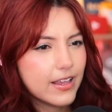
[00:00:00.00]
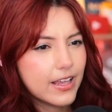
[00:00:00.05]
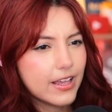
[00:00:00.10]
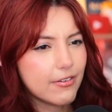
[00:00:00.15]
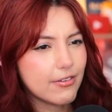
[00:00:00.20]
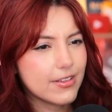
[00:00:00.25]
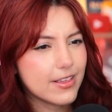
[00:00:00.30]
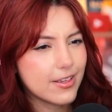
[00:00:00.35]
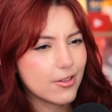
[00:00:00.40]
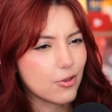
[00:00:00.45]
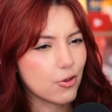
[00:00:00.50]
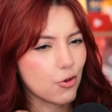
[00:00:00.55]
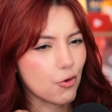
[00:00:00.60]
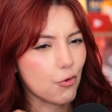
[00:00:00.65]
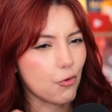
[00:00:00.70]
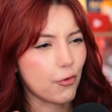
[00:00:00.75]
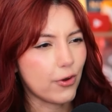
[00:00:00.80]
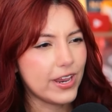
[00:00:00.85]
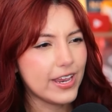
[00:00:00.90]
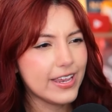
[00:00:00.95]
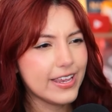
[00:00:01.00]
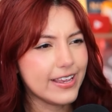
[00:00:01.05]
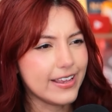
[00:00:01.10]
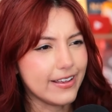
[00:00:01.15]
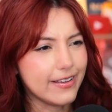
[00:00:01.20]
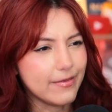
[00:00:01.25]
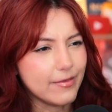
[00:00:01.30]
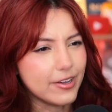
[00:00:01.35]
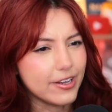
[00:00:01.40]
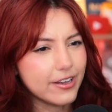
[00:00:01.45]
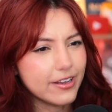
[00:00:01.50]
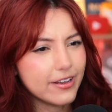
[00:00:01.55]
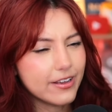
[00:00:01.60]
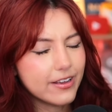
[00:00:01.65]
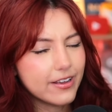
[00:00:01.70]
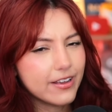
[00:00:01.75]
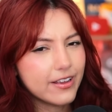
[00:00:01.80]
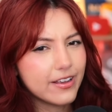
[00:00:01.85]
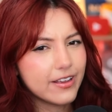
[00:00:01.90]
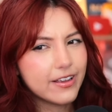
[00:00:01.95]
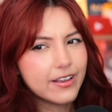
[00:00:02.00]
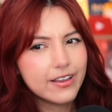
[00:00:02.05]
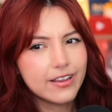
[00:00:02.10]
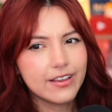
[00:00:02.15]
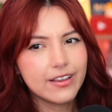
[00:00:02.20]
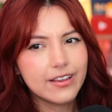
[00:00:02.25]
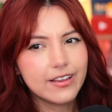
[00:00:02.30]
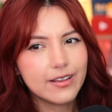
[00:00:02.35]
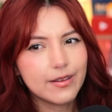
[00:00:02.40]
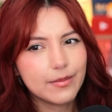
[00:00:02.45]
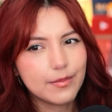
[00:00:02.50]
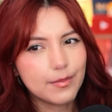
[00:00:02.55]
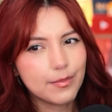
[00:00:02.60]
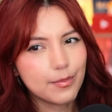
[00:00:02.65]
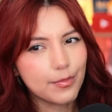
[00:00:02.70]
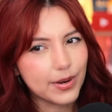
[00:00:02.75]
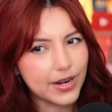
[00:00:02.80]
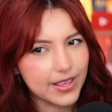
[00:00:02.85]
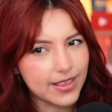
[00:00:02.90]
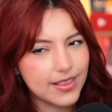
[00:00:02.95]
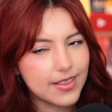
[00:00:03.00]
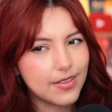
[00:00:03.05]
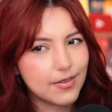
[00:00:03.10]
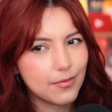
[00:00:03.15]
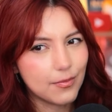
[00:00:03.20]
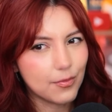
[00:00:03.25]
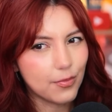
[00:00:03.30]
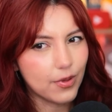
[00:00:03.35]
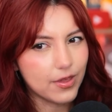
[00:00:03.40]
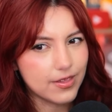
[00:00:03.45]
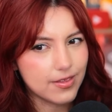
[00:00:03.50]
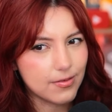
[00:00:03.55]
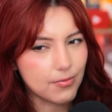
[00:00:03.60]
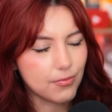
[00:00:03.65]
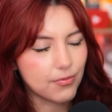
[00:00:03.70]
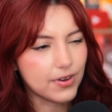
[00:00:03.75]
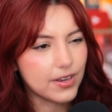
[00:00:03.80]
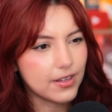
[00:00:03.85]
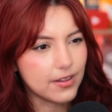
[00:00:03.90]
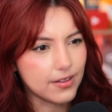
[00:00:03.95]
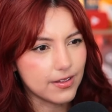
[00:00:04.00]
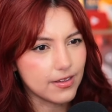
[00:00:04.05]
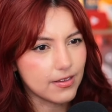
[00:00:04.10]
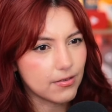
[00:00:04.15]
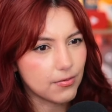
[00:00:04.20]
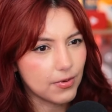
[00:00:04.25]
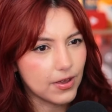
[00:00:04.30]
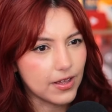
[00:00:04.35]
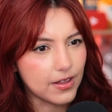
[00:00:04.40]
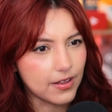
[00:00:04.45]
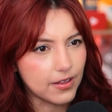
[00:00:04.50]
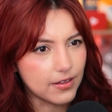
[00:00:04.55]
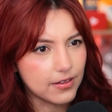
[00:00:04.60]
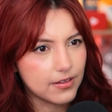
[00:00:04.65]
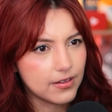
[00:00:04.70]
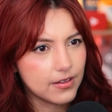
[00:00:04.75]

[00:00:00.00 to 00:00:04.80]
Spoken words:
It was a dream. But it was real as well.